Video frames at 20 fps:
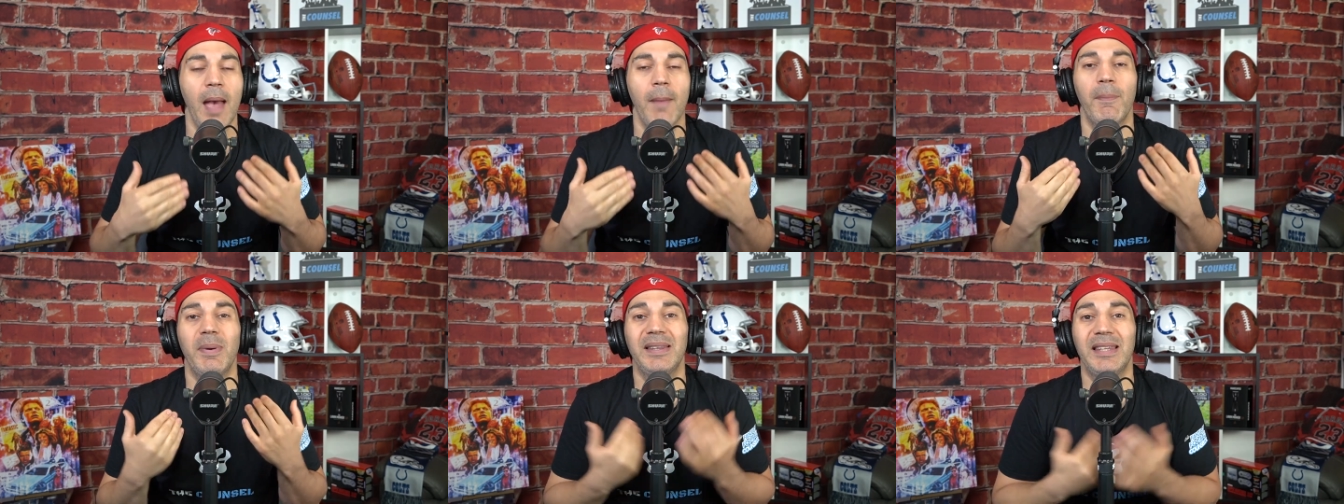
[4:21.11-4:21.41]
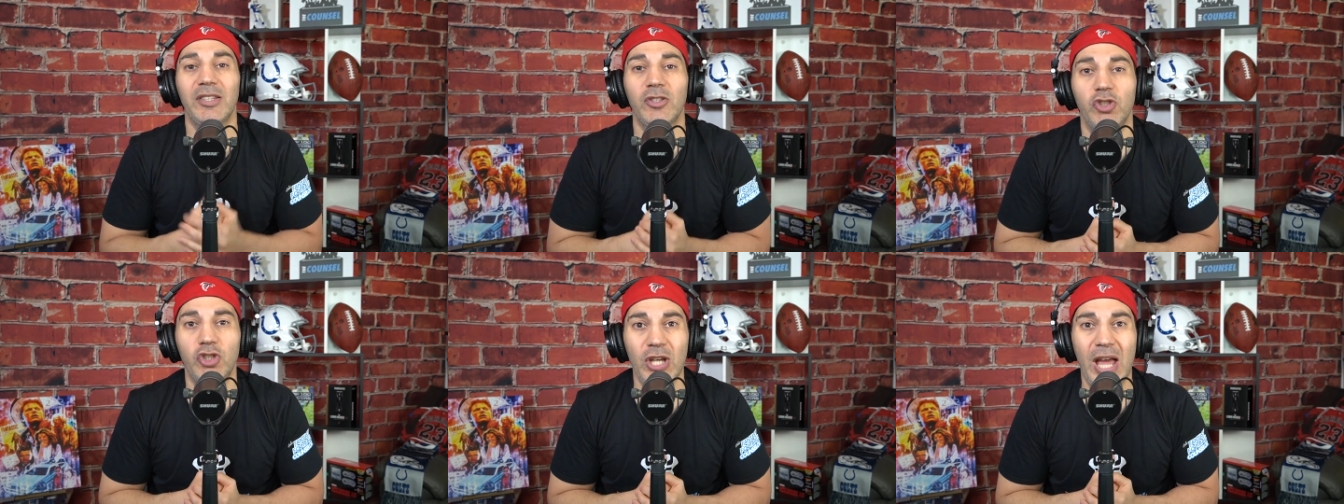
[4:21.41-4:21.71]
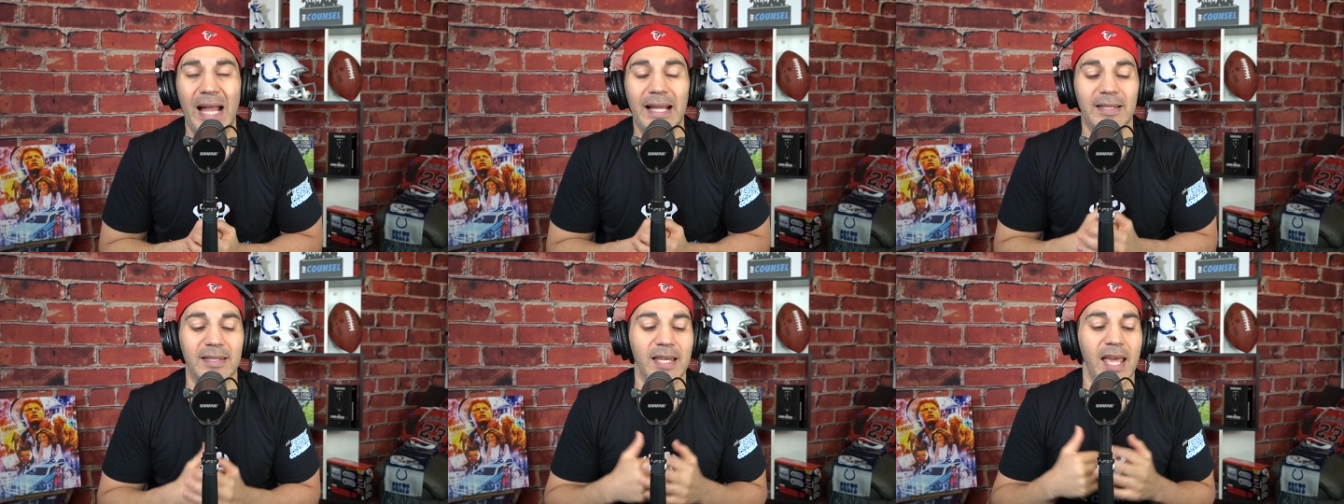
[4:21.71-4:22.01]
But the
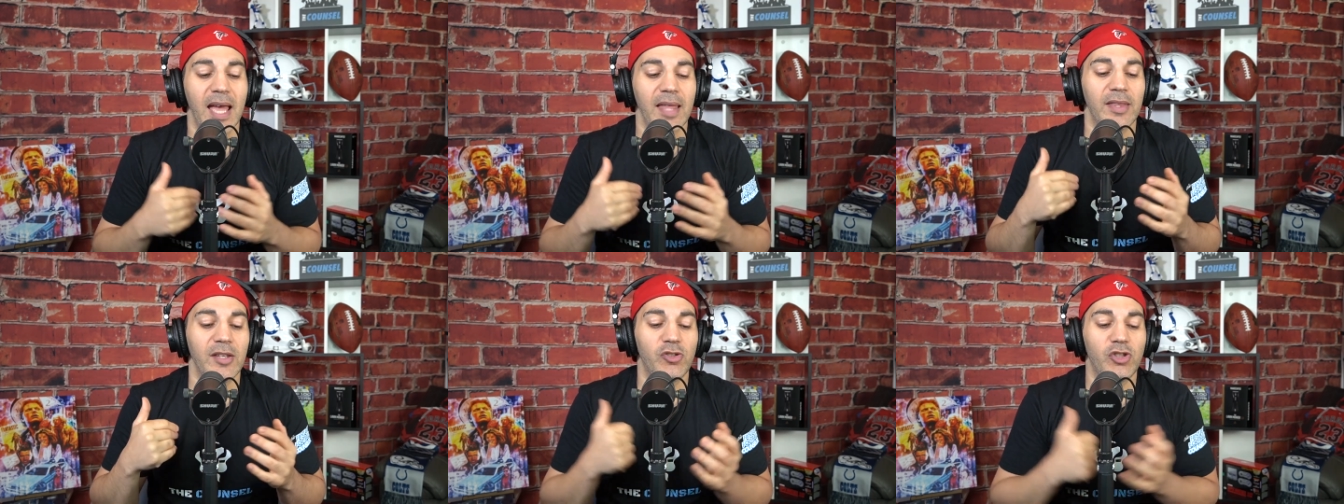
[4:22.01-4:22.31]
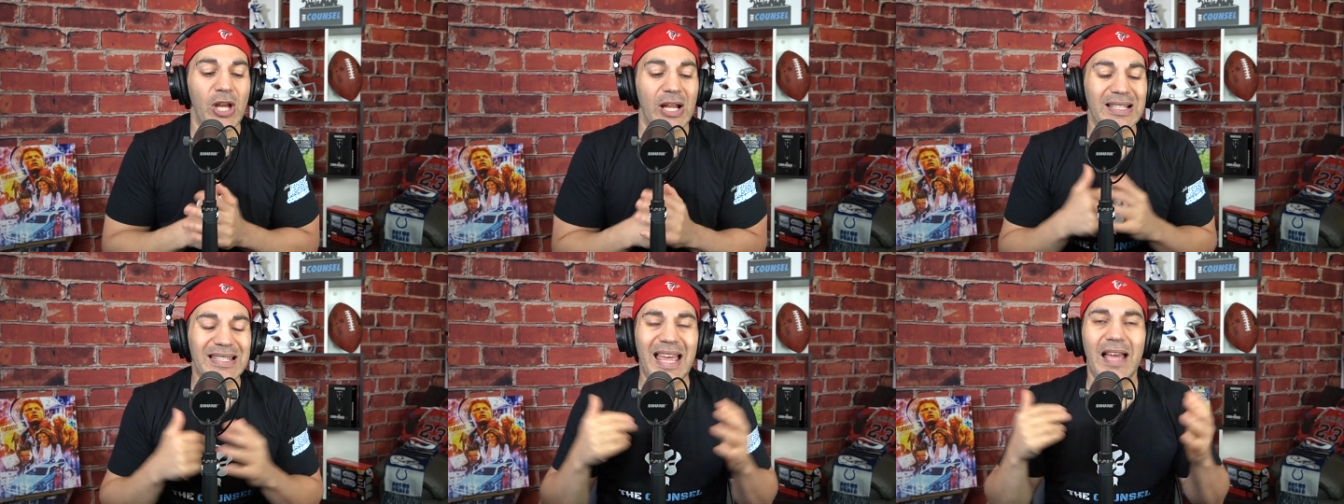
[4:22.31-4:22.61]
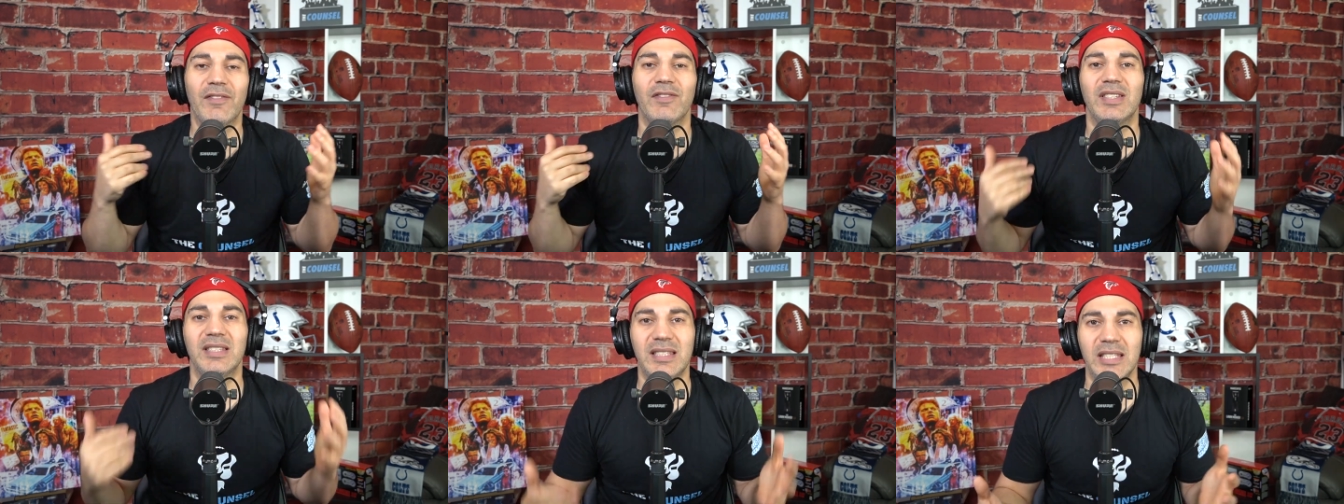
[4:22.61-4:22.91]
Jets, the Jets
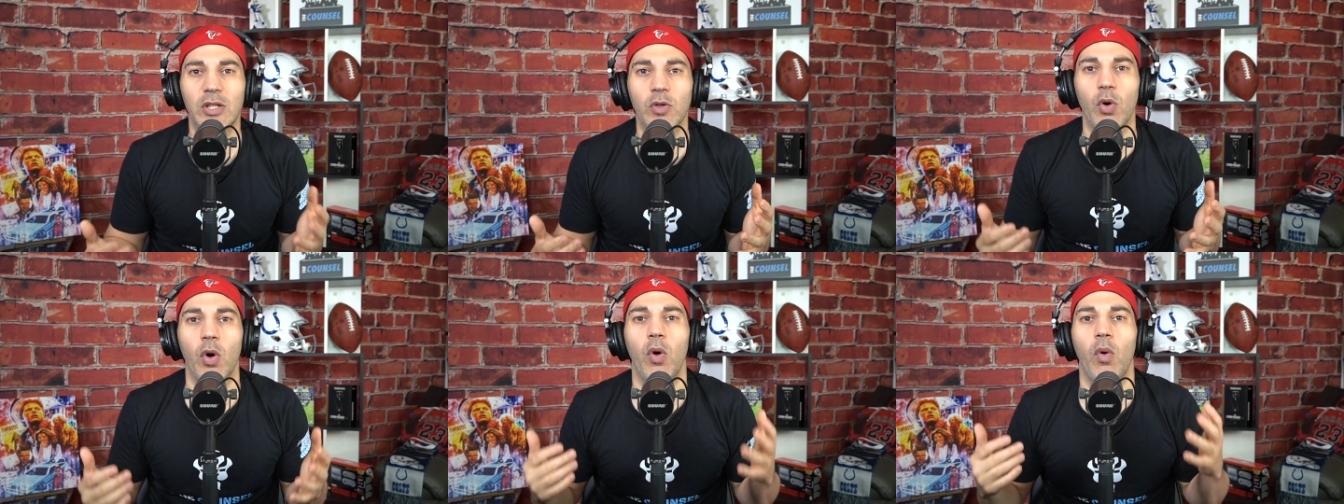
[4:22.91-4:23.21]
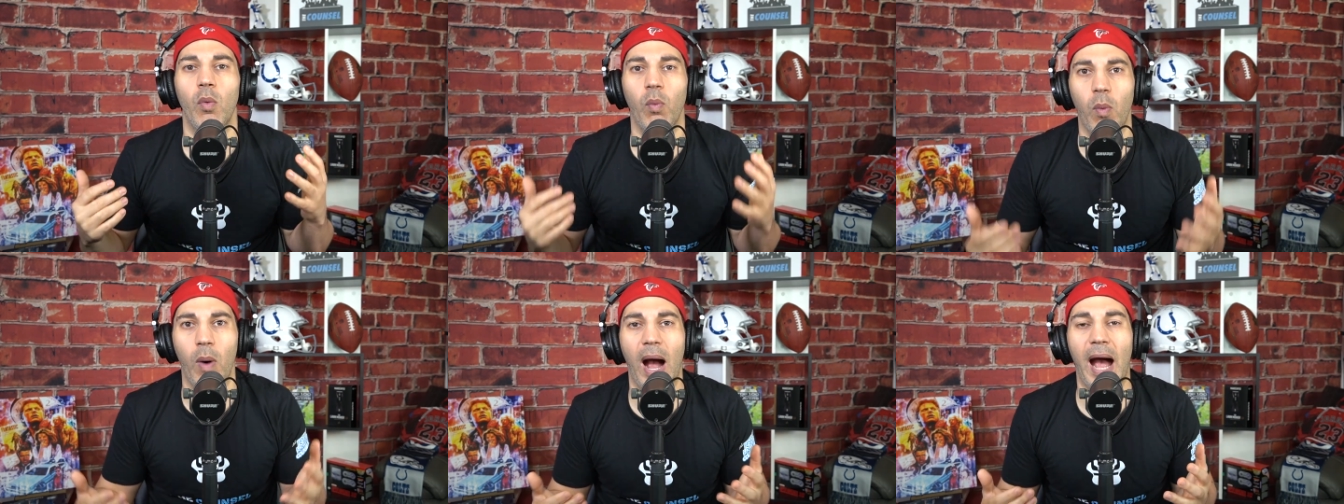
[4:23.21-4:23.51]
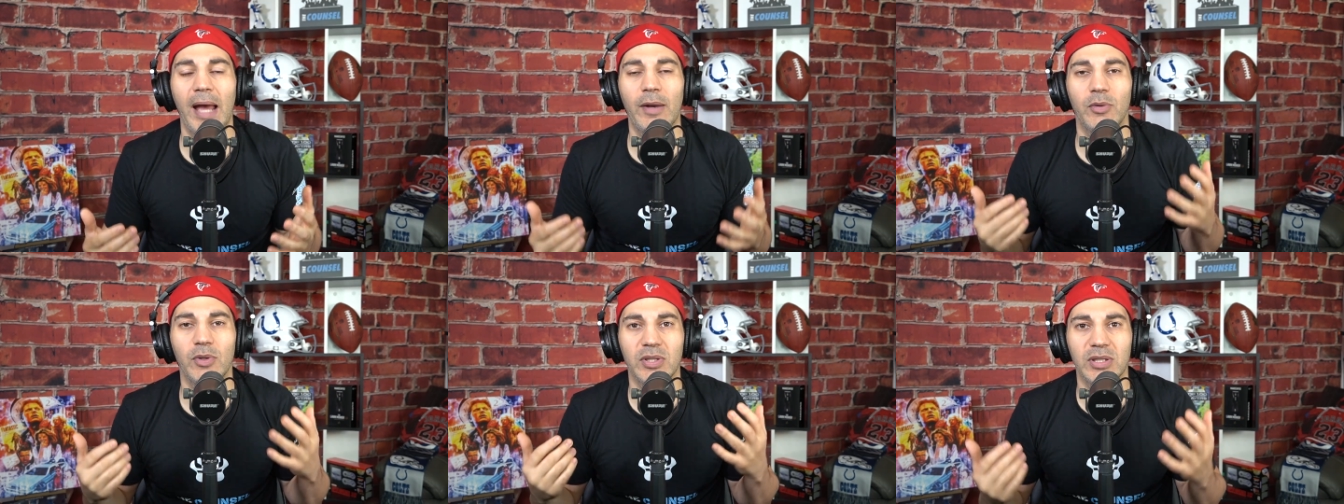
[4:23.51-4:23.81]
have zero
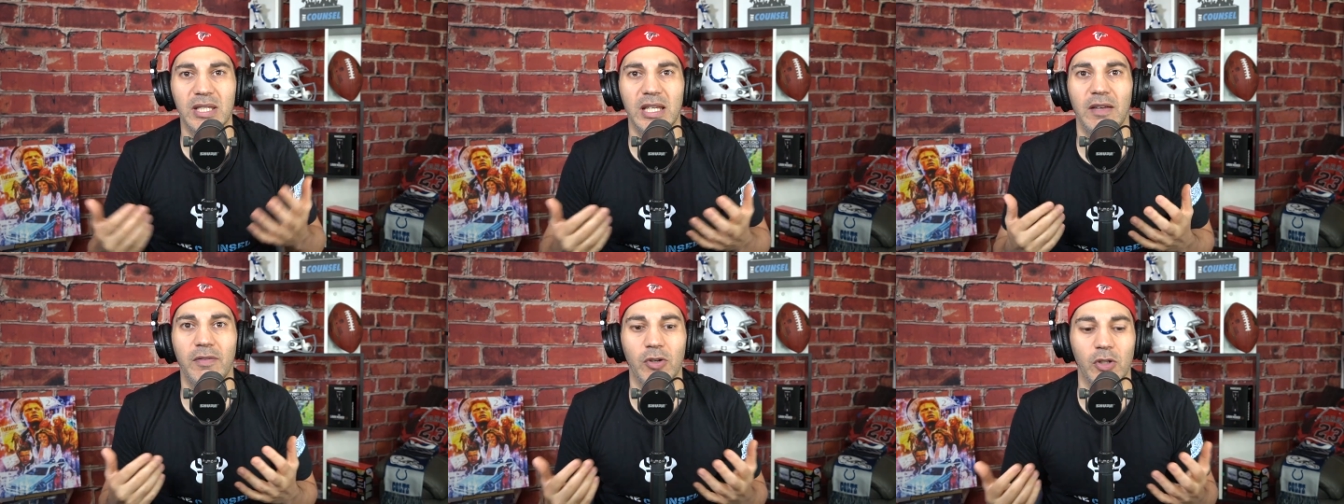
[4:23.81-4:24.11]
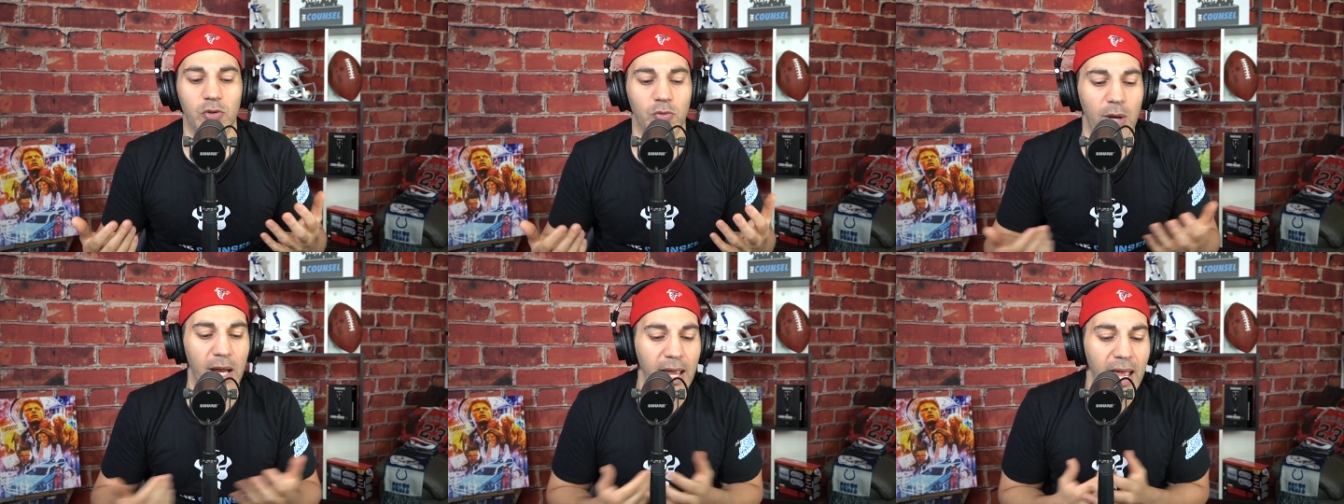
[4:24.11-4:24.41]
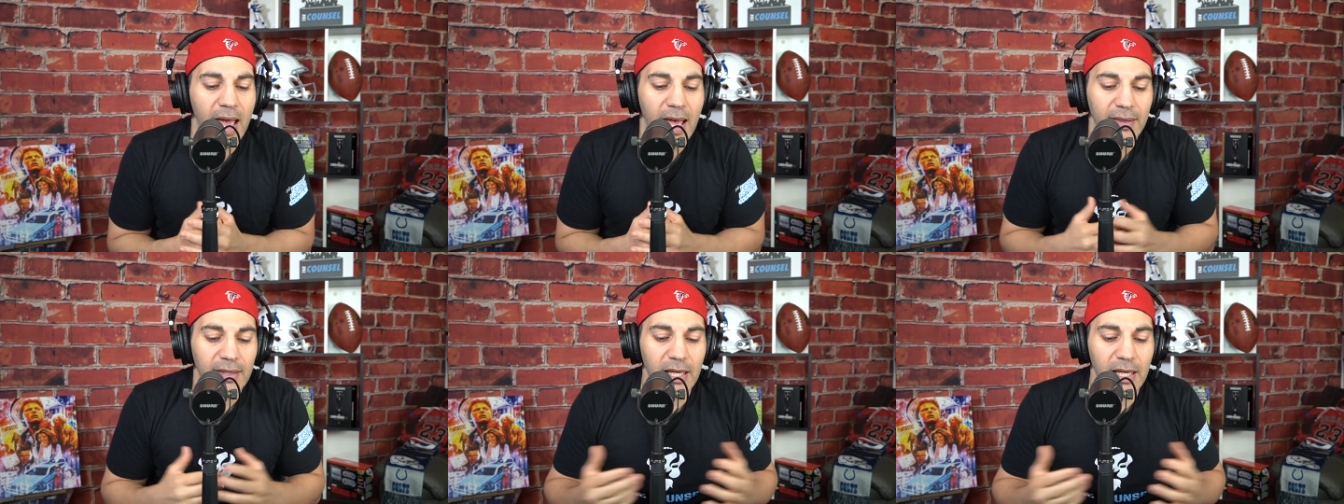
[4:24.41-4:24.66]
wide receivers, right?